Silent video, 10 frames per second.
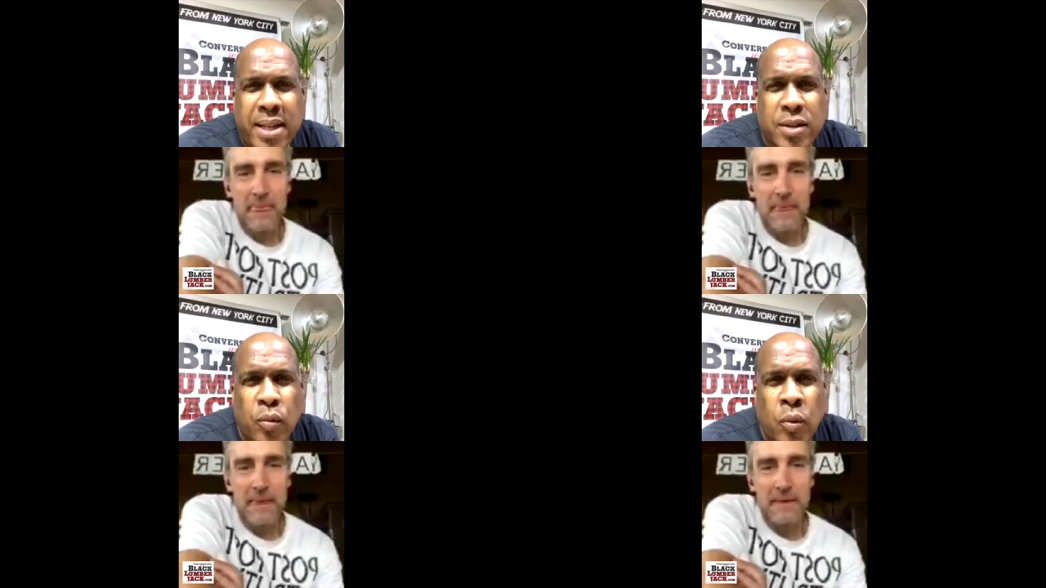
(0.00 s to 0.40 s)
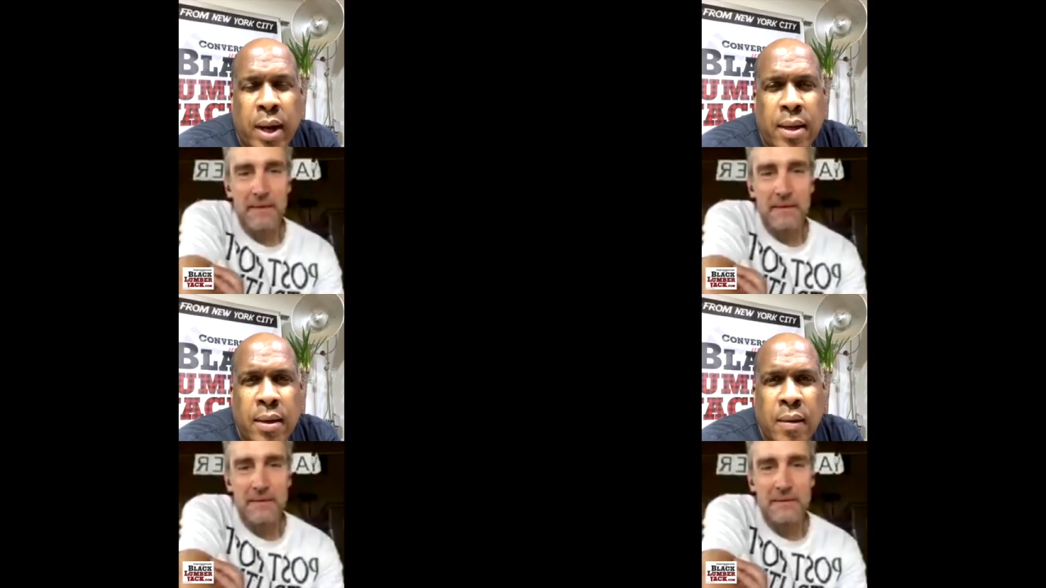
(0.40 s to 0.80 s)
Speaker 1: what
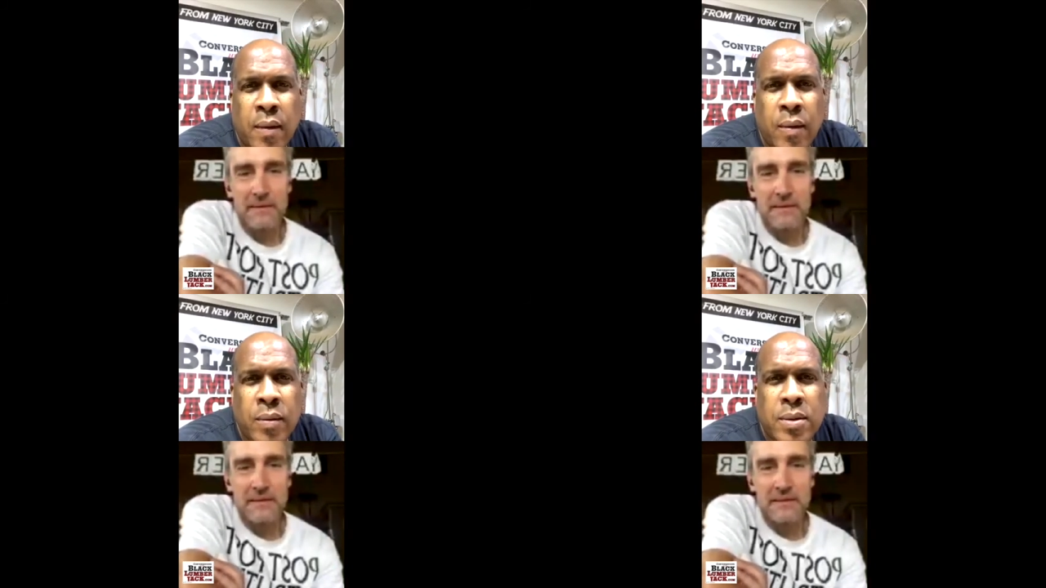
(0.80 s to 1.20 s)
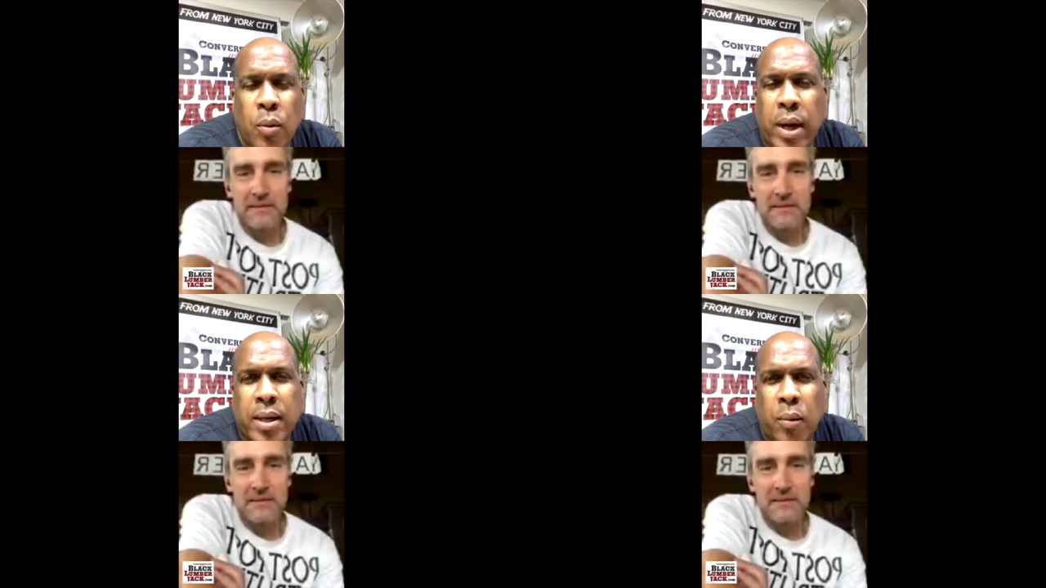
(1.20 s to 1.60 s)
to
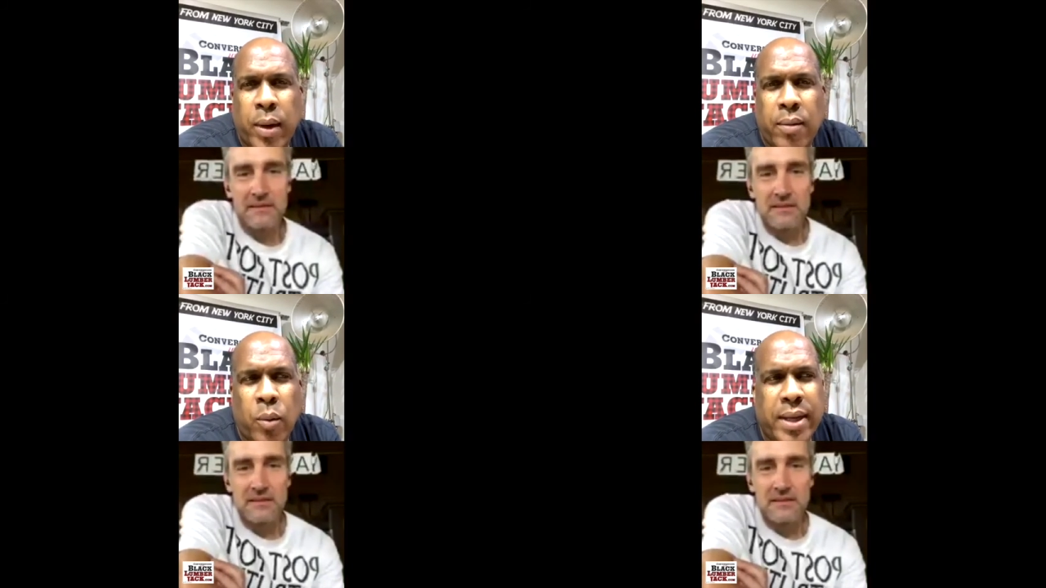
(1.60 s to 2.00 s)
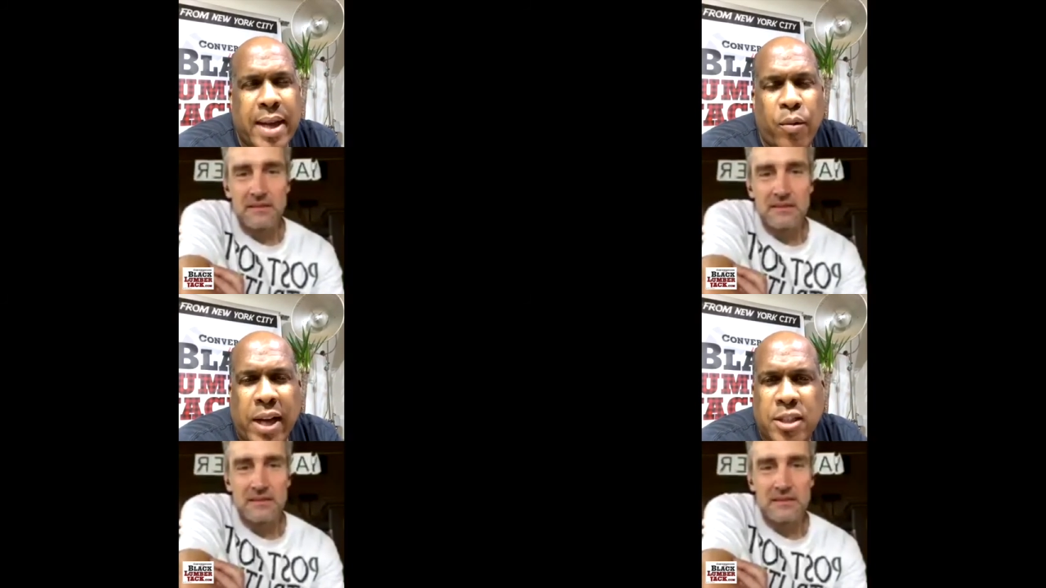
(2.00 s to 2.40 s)
what what what
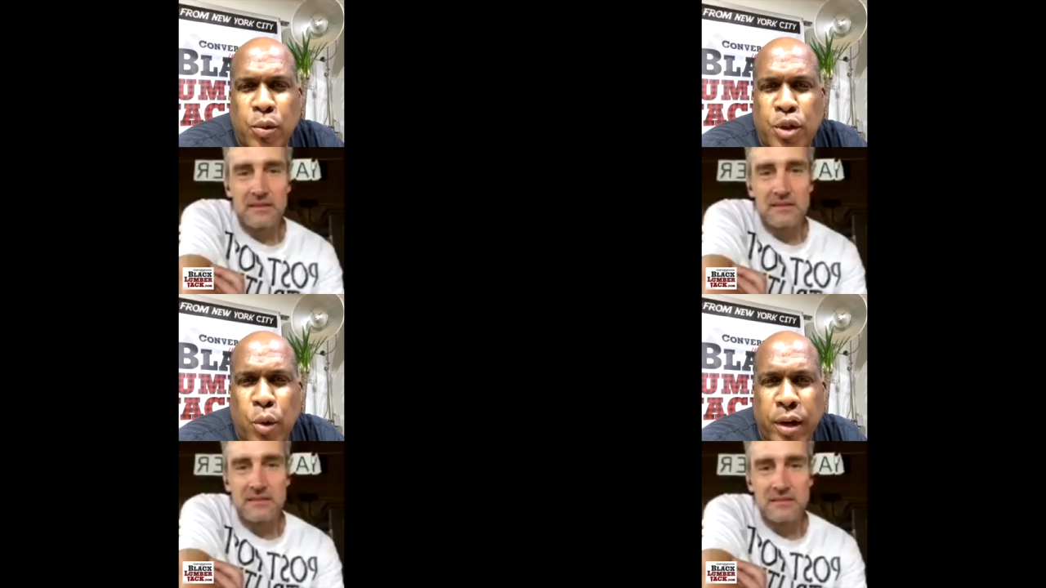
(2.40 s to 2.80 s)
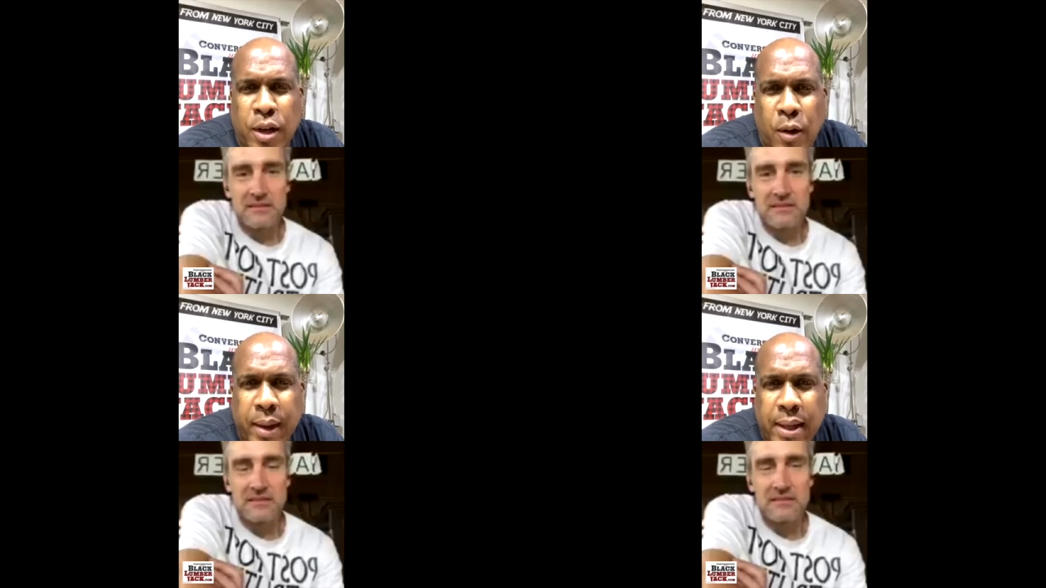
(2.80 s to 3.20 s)
direction would you want to go
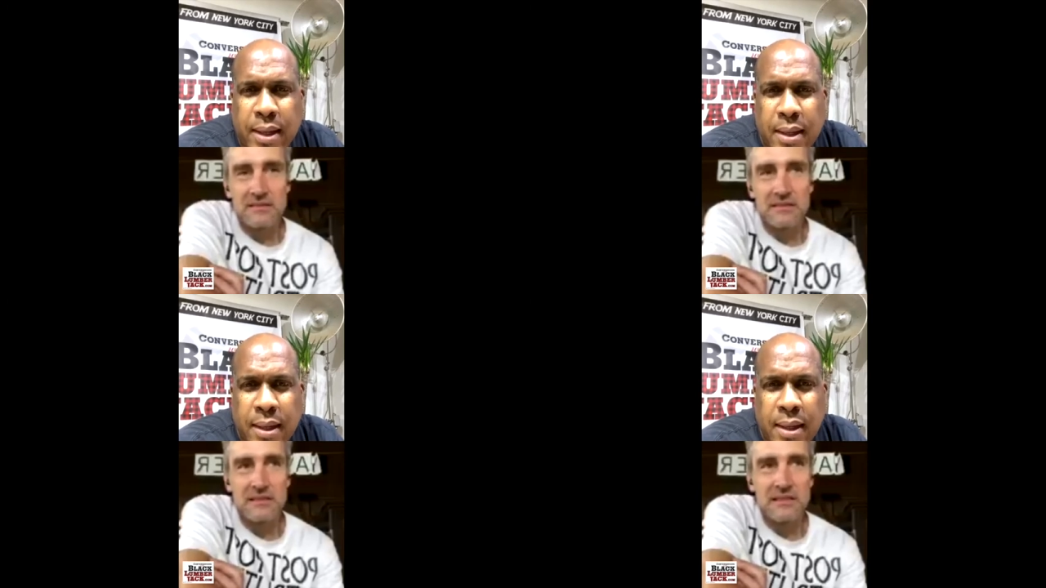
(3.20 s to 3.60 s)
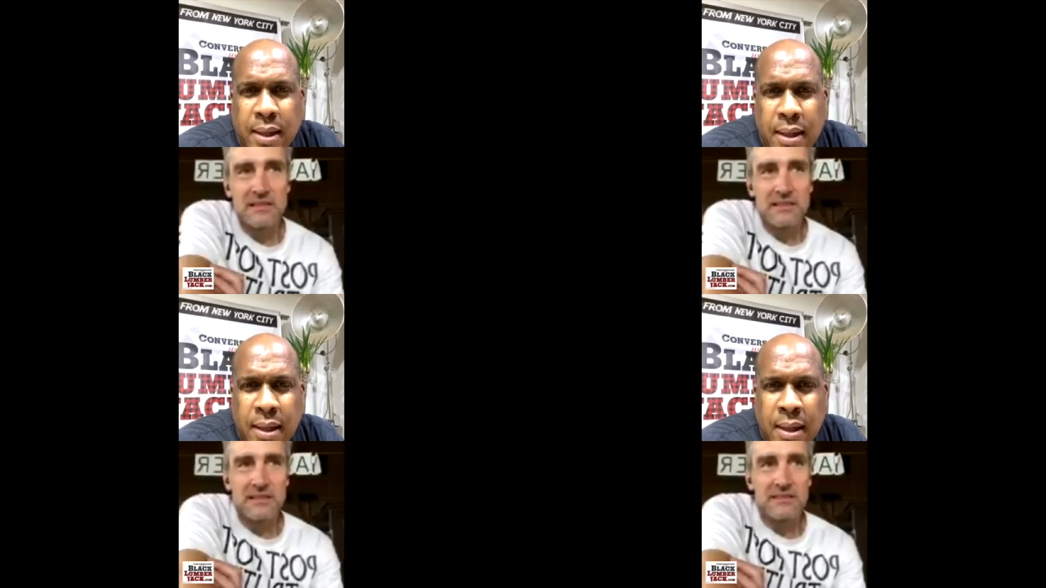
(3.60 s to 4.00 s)
in?
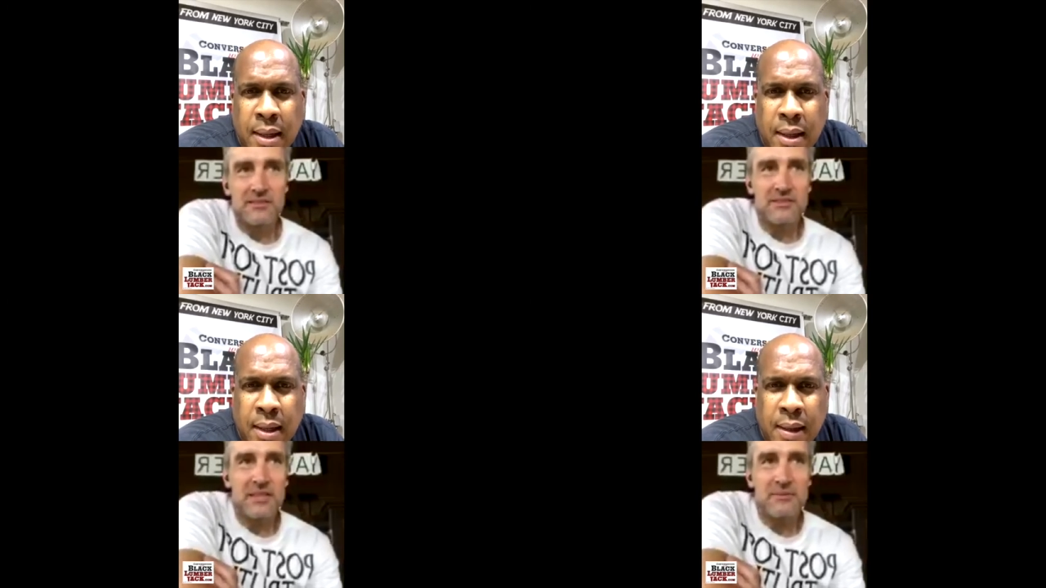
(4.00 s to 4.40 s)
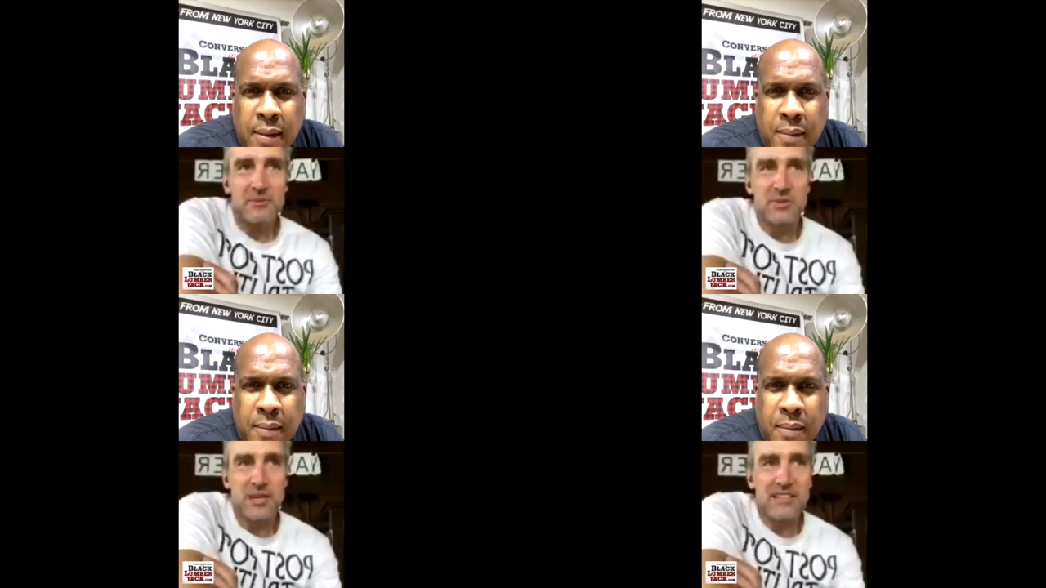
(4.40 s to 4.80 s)
Just
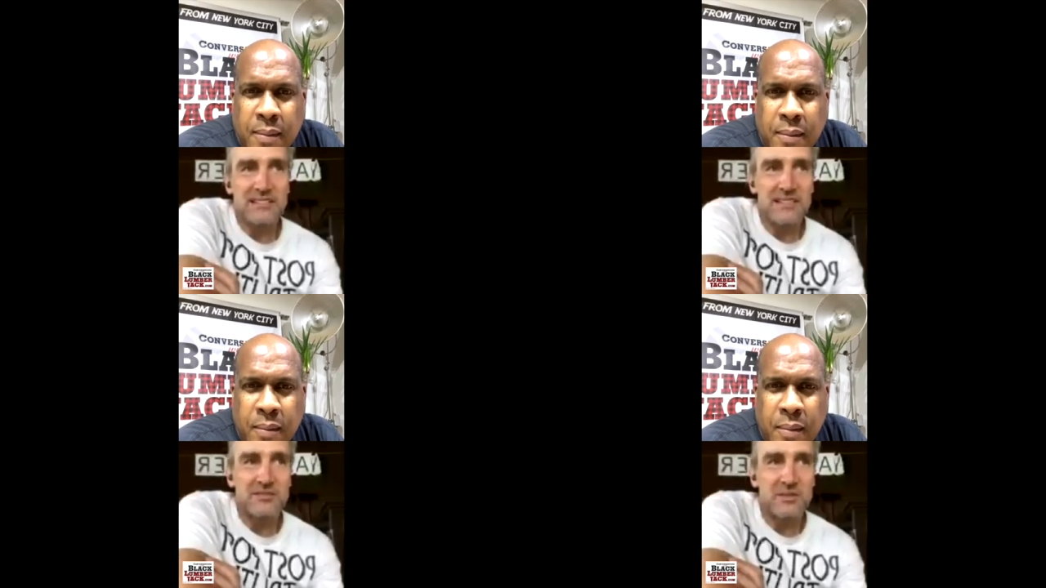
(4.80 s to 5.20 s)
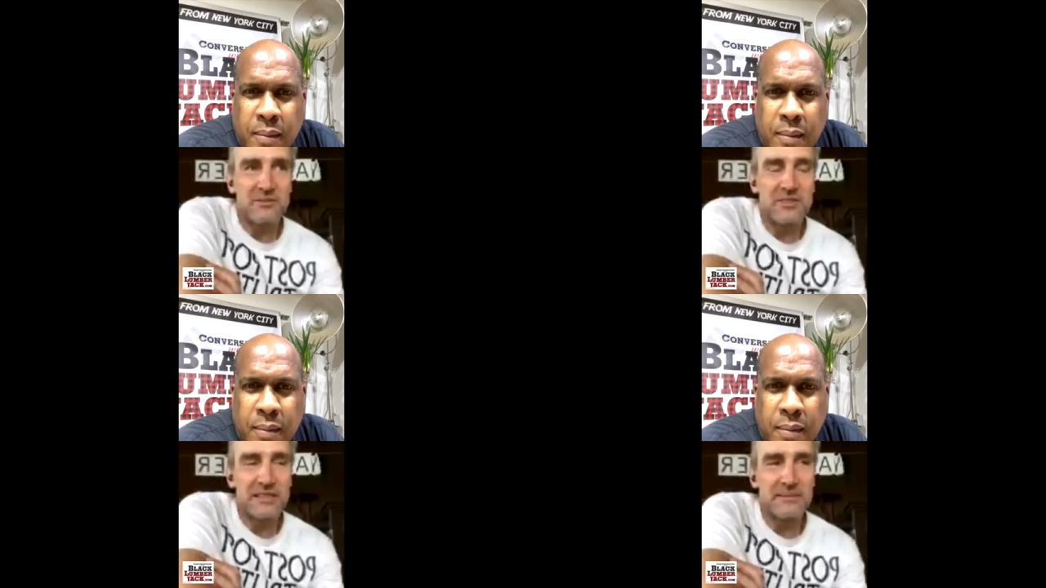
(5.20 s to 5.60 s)
Speaker 2: abstract, like sort of
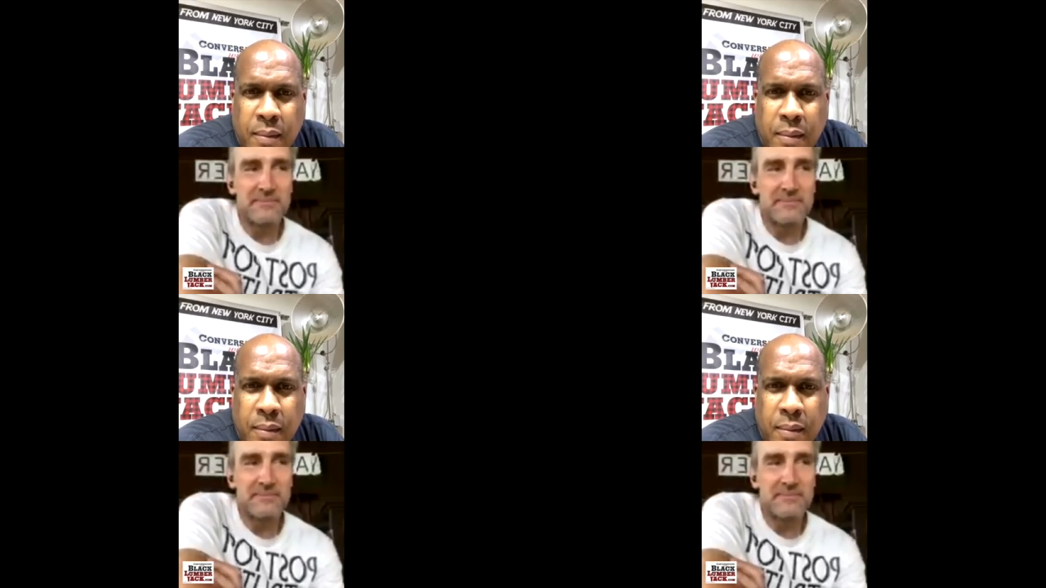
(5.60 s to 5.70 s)
um,